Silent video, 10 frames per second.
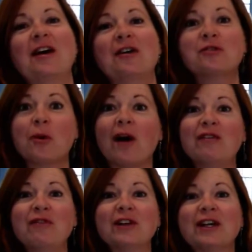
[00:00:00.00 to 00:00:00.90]
So I
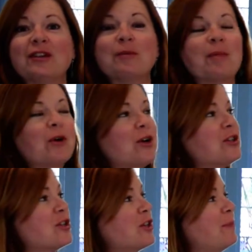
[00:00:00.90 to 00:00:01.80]
feel like the
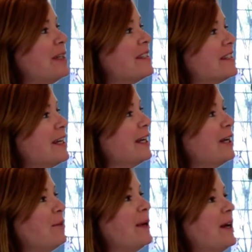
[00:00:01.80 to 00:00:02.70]
birds should be
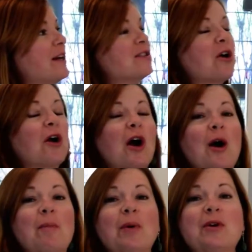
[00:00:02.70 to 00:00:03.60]
singing because our
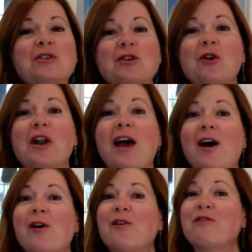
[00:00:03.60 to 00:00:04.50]
uppers are
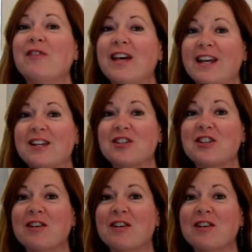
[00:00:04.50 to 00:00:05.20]
now finished.